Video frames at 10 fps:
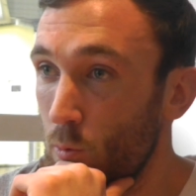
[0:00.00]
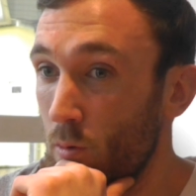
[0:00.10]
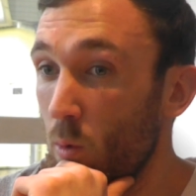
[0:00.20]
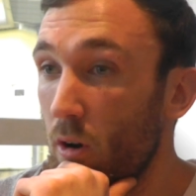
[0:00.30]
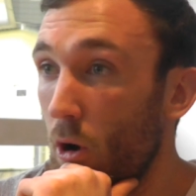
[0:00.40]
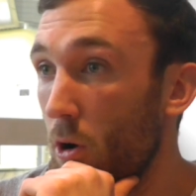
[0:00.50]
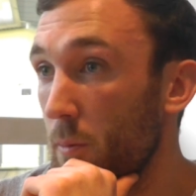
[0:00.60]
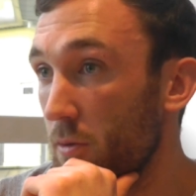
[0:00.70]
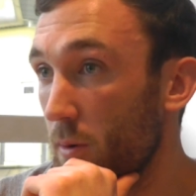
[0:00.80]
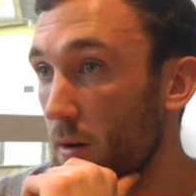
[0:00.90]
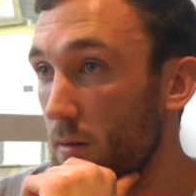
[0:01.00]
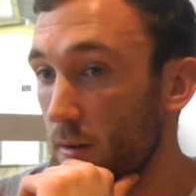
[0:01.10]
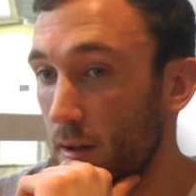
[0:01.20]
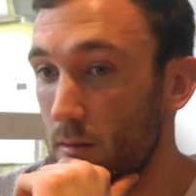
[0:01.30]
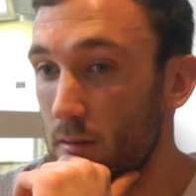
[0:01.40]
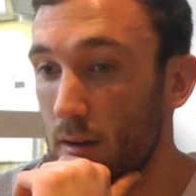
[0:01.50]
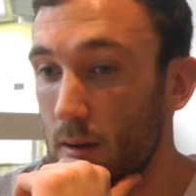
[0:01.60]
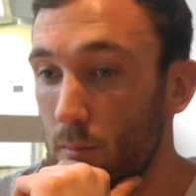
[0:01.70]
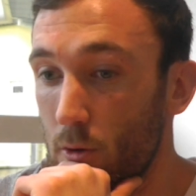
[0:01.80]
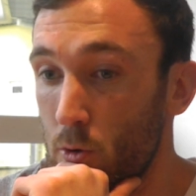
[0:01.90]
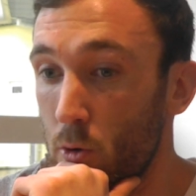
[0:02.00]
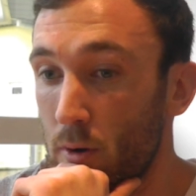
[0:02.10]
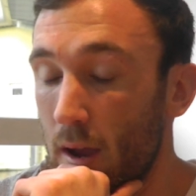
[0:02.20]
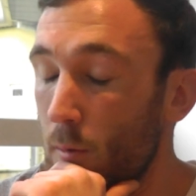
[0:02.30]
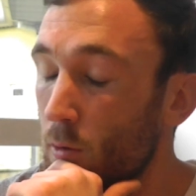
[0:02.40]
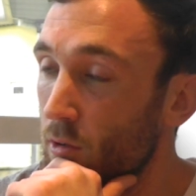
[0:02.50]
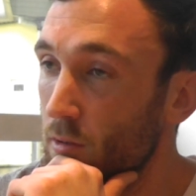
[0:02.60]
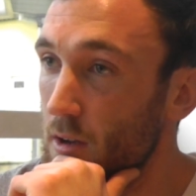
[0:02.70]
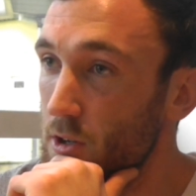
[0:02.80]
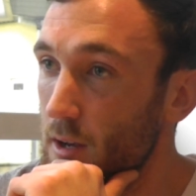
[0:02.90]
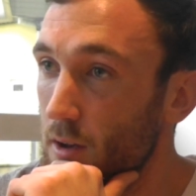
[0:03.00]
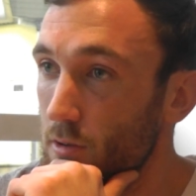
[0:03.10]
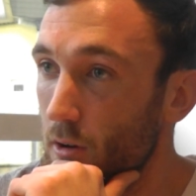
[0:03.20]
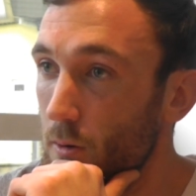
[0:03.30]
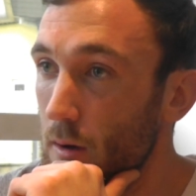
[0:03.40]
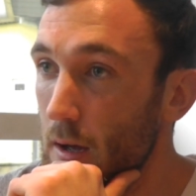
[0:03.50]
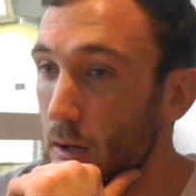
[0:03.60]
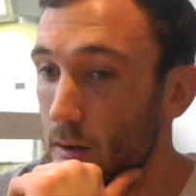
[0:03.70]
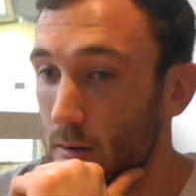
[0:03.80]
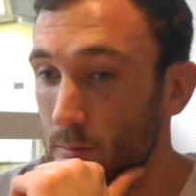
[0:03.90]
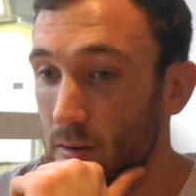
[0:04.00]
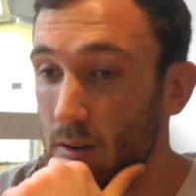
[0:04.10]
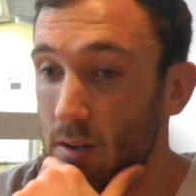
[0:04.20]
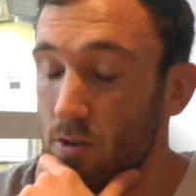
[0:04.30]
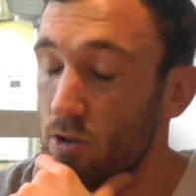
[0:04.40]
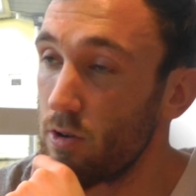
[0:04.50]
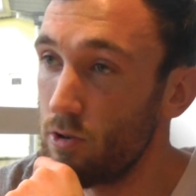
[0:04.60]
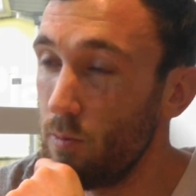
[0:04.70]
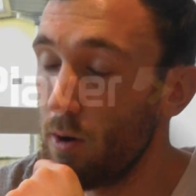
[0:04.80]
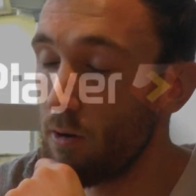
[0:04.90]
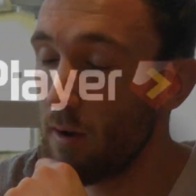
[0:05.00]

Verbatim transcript: we're at home as well against a team who, who, came up with us last year so um, it, it sh should be a good